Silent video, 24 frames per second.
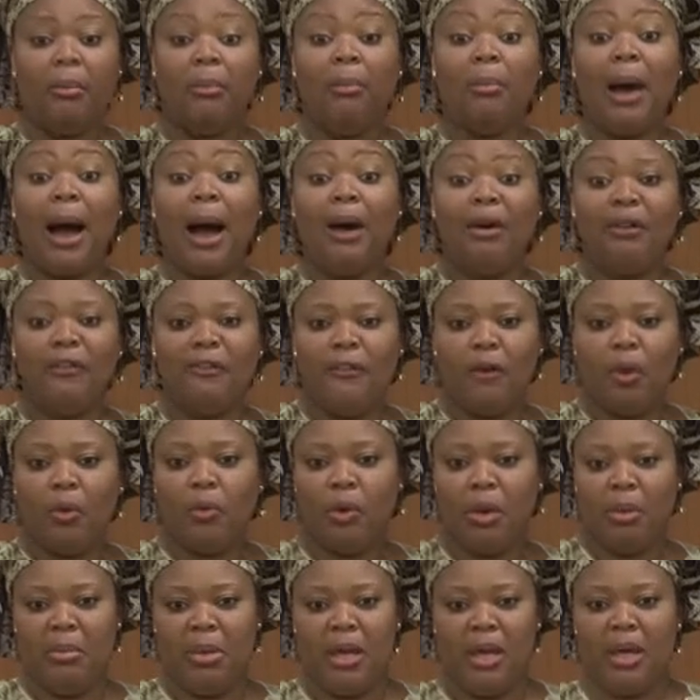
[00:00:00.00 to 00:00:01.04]
powerful
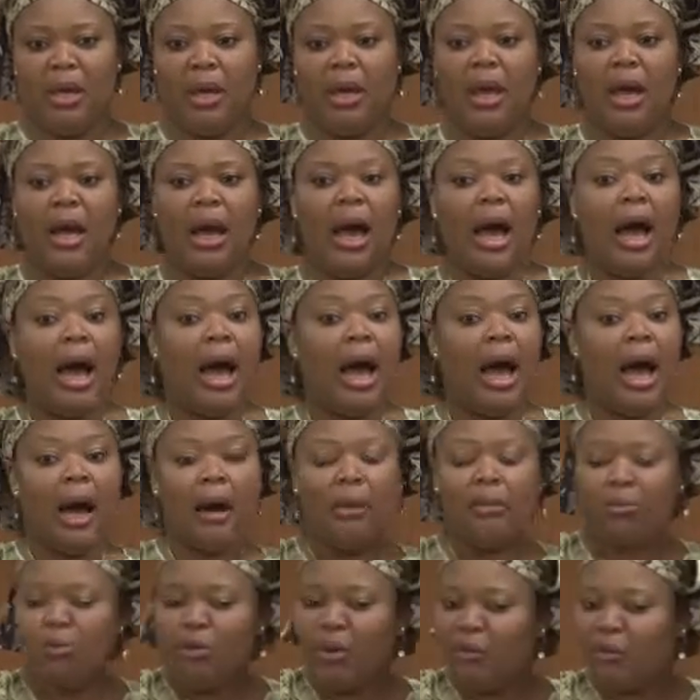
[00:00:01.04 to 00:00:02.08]
women
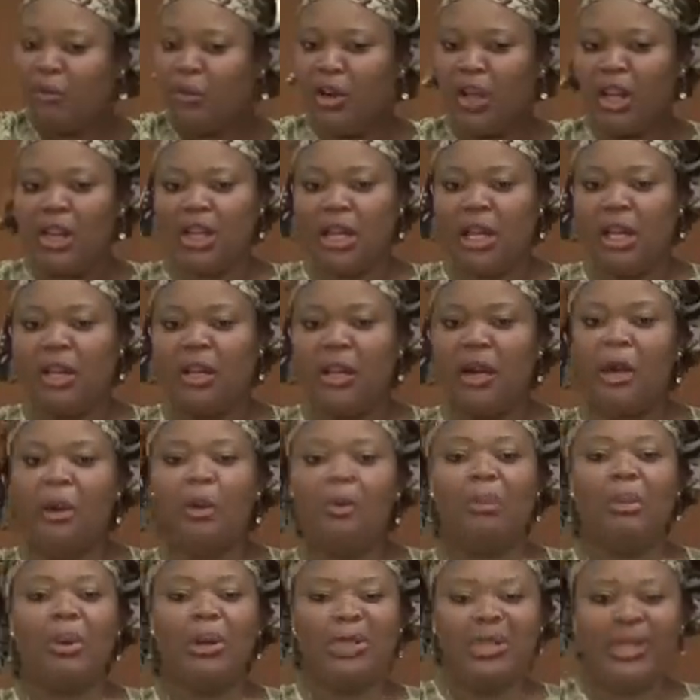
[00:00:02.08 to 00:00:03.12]
armed with nothing
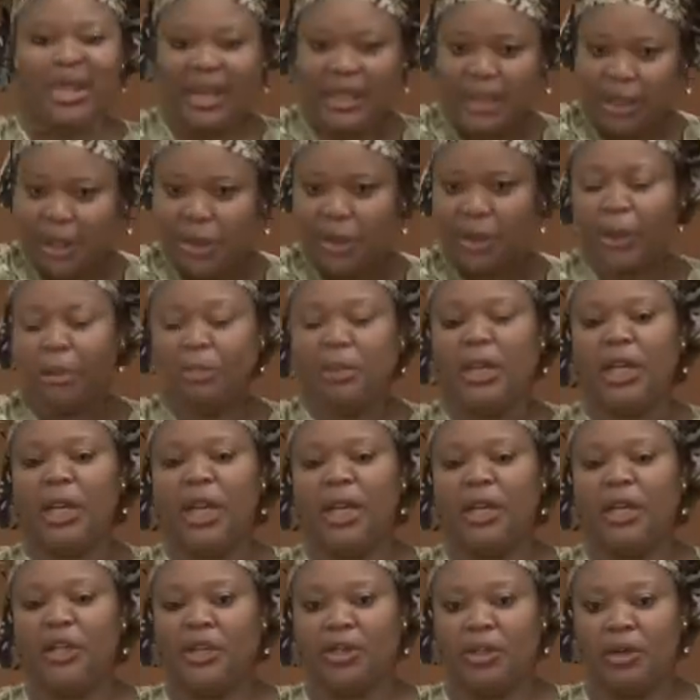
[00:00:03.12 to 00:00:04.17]
but their
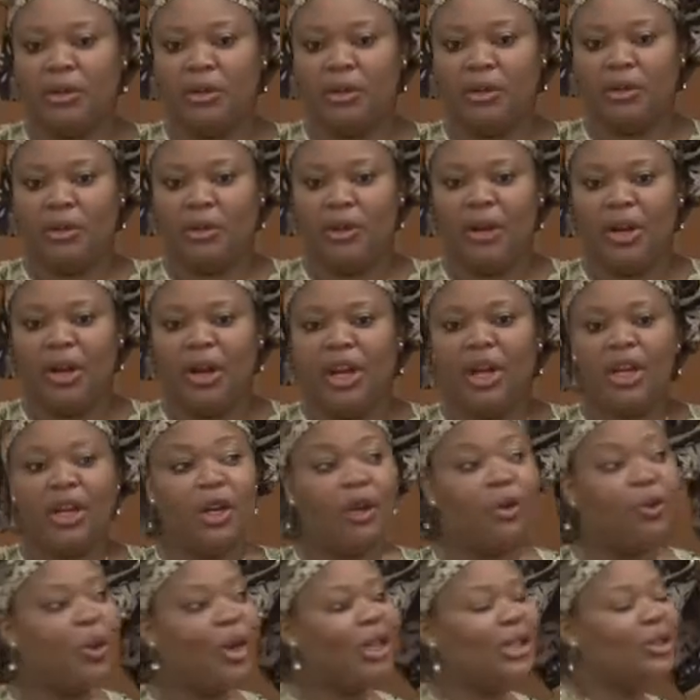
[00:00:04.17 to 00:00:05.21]
determination.
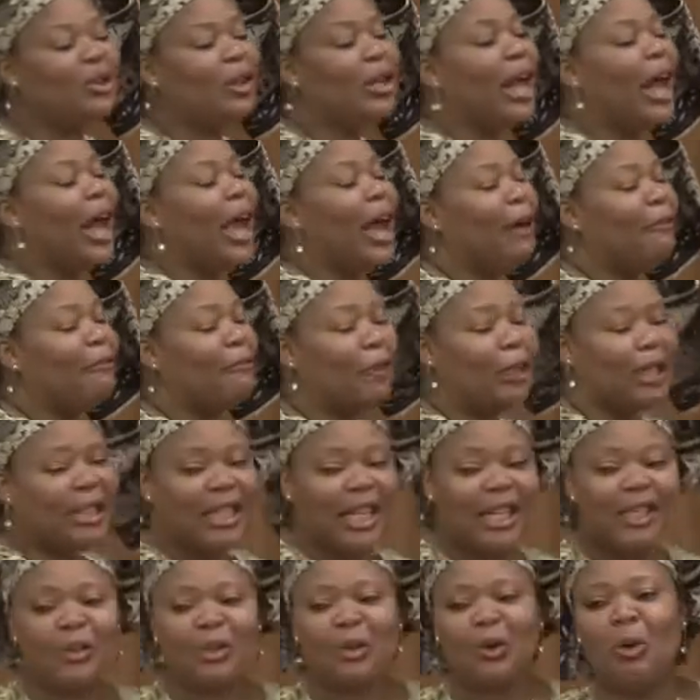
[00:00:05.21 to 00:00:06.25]
The question I have for
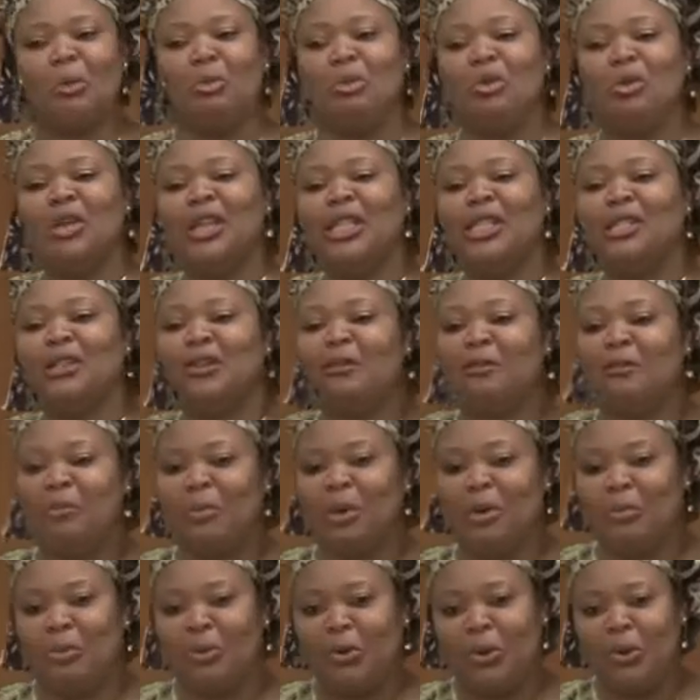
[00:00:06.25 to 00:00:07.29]
this community of
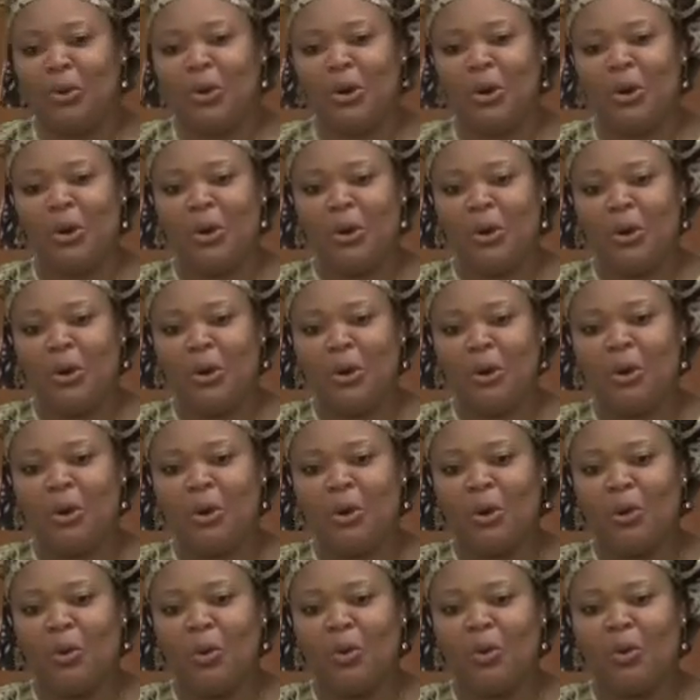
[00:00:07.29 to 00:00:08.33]
people,
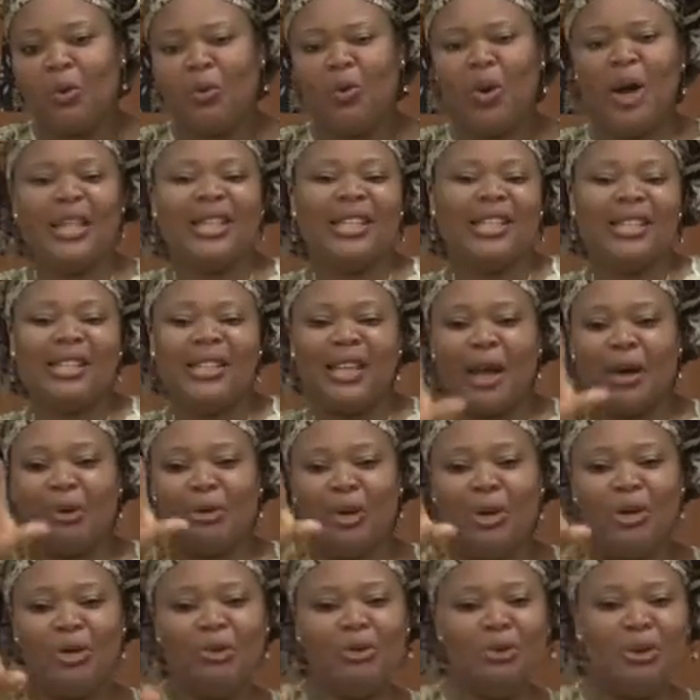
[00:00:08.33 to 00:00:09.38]
what is
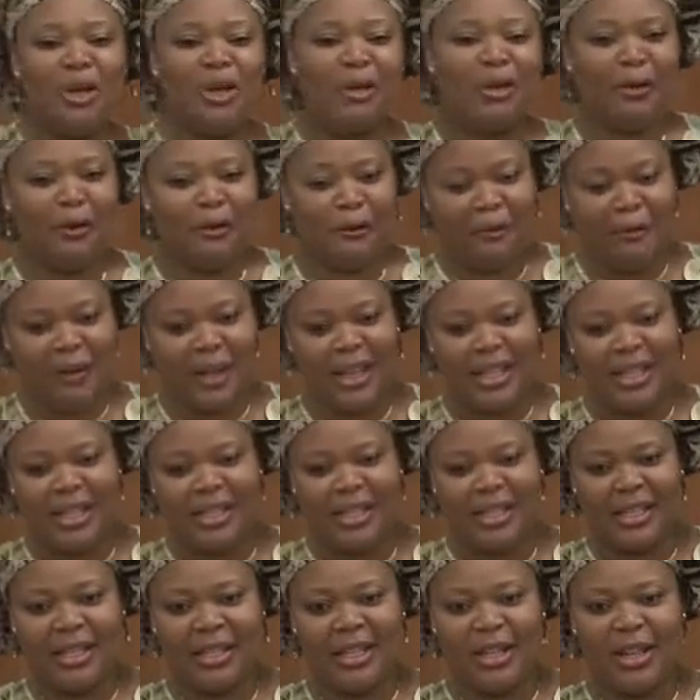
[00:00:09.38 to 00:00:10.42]
staring you in your
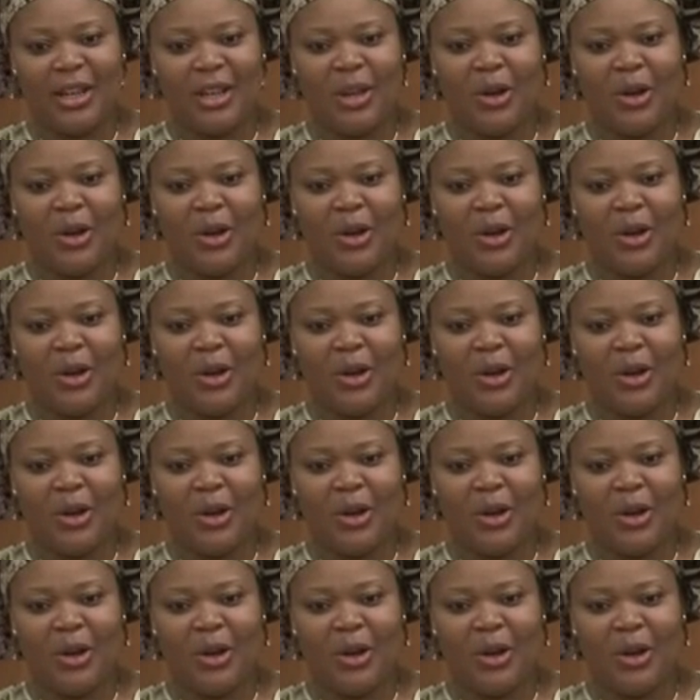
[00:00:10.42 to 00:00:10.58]
face?